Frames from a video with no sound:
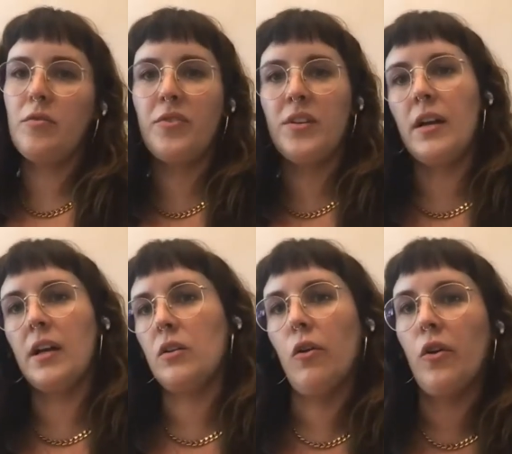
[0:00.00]

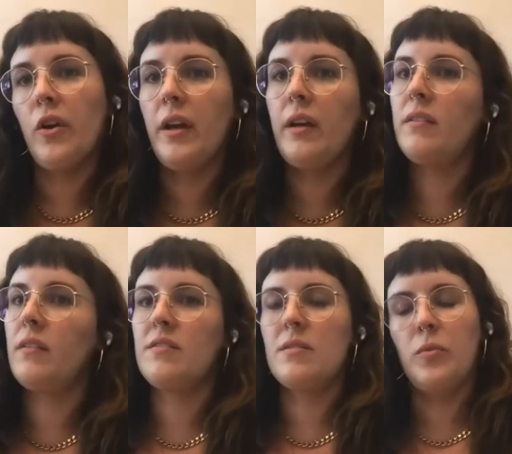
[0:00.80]
phonetic learning
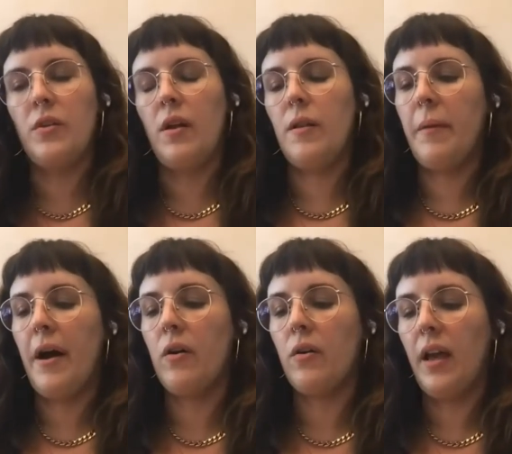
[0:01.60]
system was all
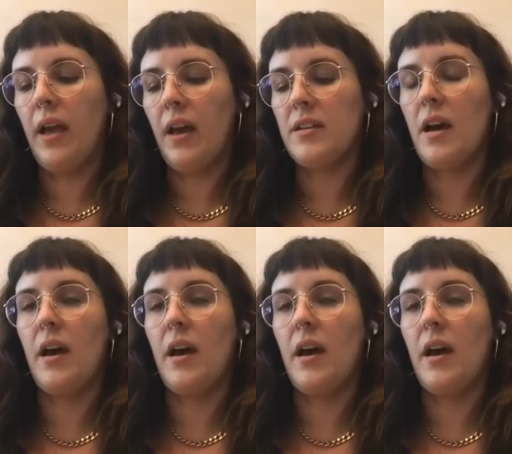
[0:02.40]
about. And